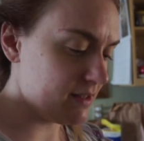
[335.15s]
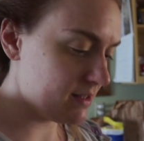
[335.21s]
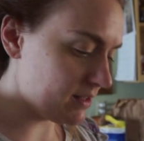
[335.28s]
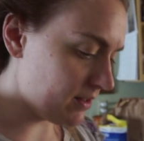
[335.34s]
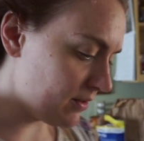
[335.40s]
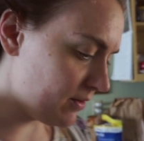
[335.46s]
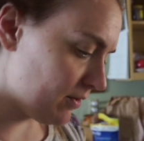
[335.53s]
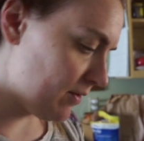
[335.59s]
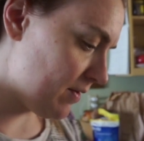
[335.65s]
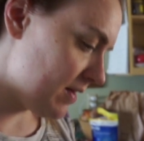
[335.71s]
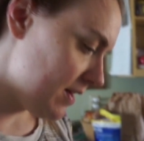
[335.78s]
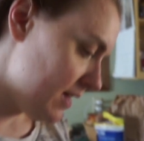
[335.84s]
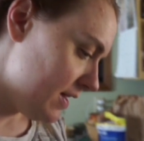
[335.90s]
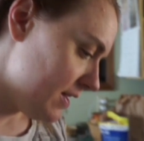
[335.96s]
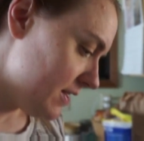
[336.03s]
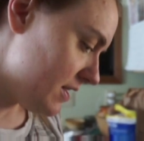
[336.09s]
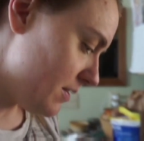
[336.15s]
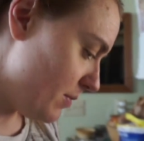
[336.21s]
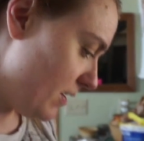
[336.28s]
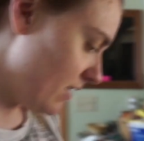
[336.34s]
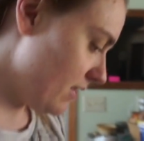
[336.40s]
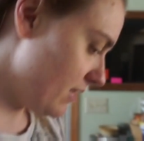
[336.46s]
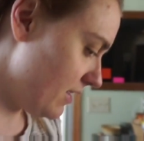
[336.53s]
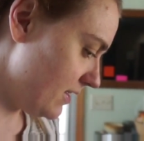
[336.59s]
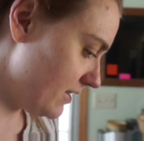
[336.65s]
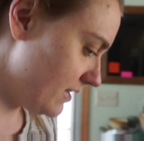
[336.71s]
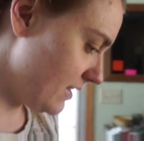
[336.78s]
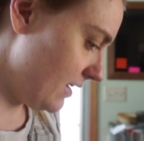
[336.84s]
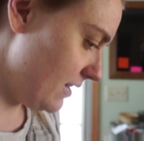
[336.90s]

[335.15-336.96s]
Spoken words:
So to be honest,